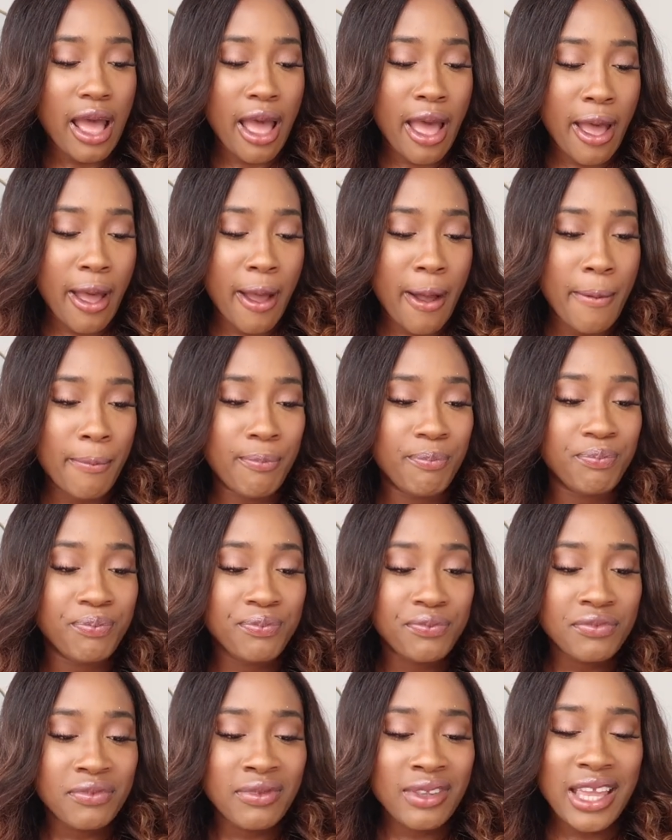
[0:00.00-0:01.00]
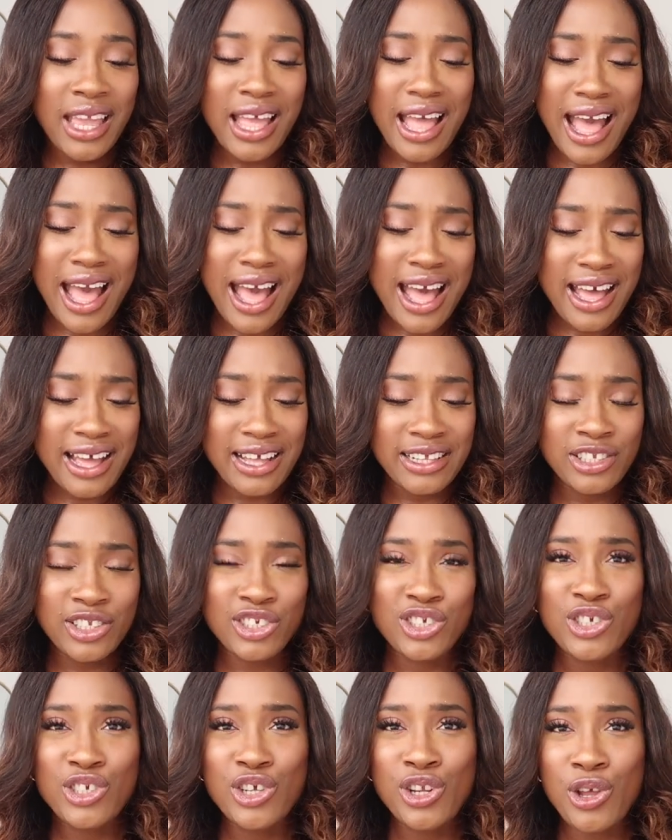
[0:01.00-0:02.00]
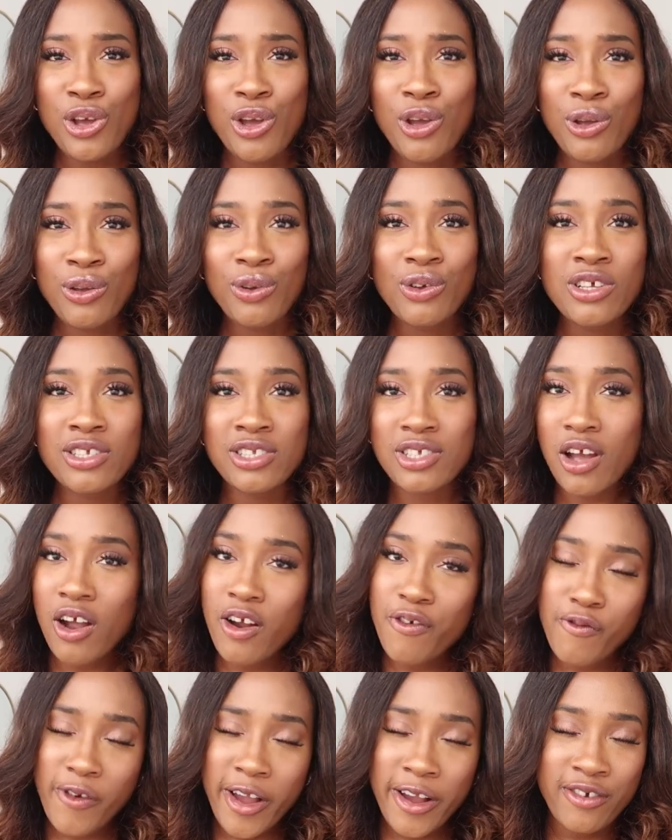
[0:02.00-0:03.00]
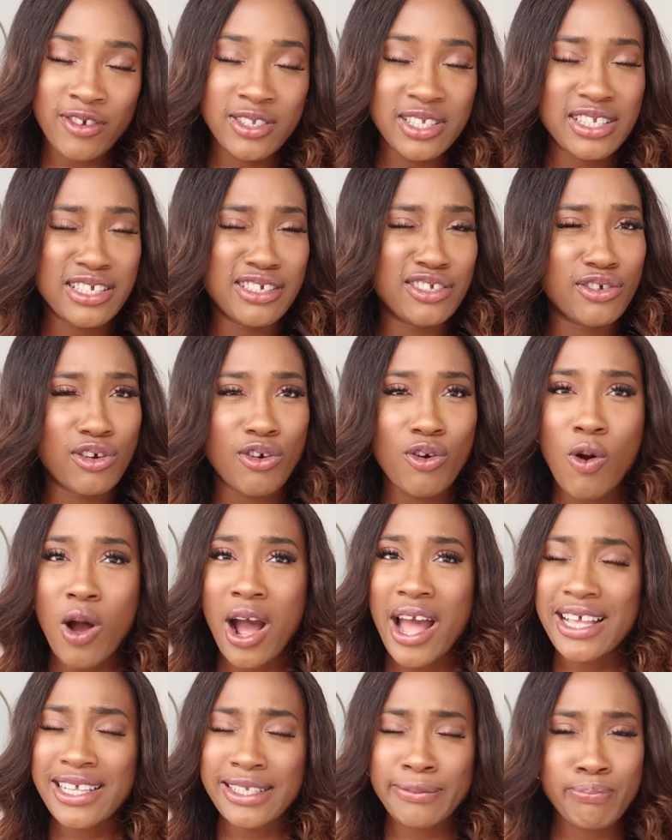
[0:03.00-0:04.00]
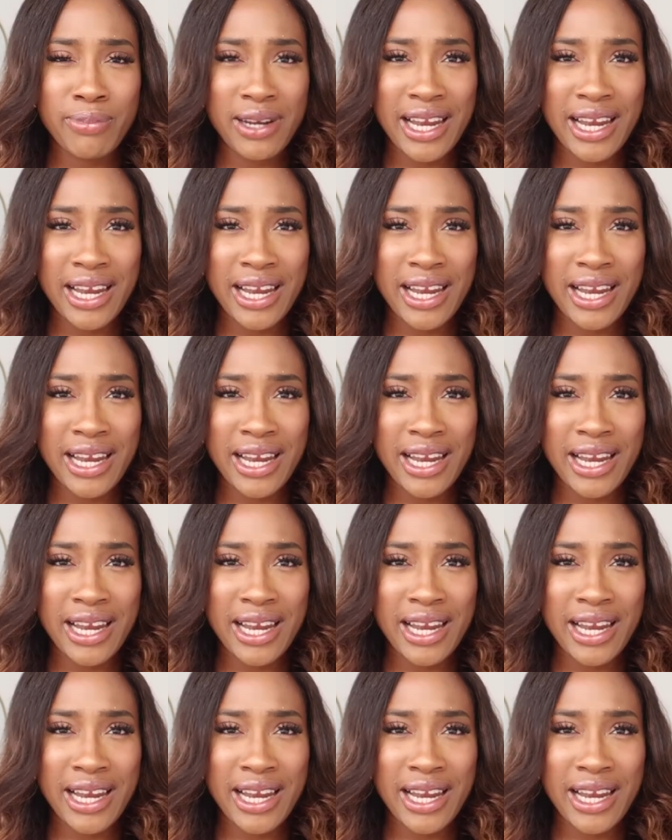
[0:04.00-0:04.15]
um, and you know Zara fragrances are quite